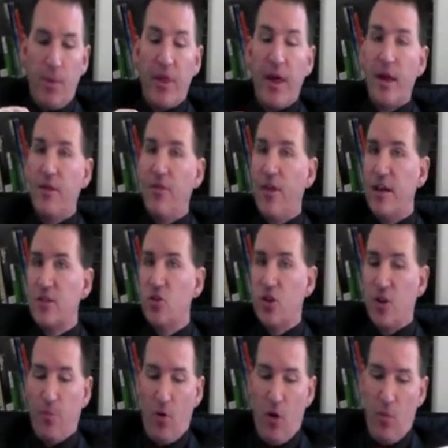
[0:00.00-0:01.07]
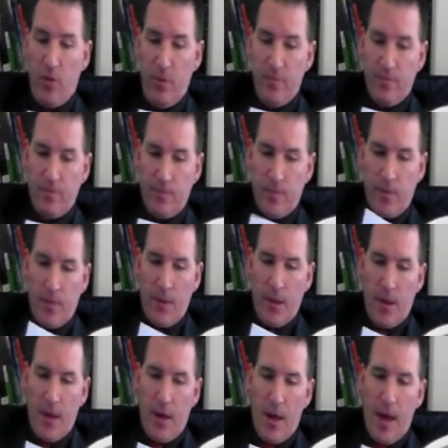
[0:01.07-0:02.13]
But that's not a problem,
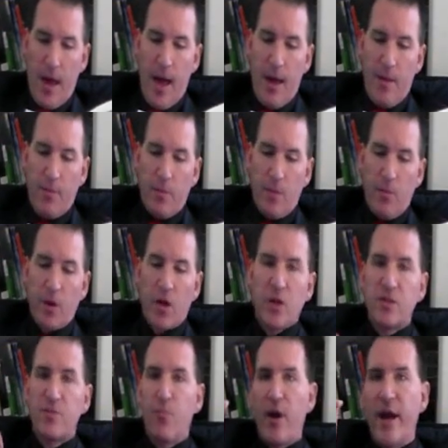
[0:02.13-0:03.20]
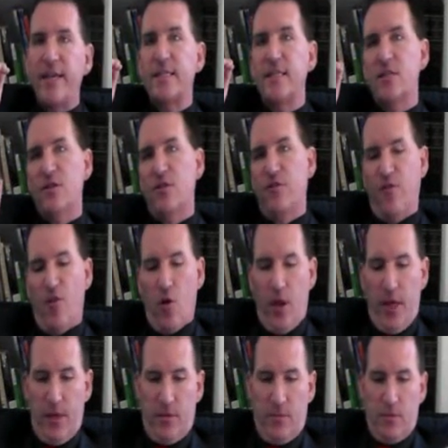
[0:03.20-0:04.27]
because prices are
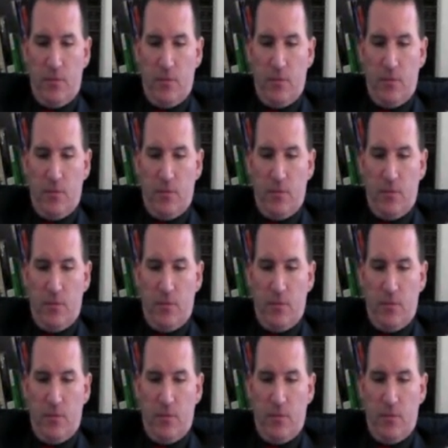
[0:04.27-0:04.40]
falling.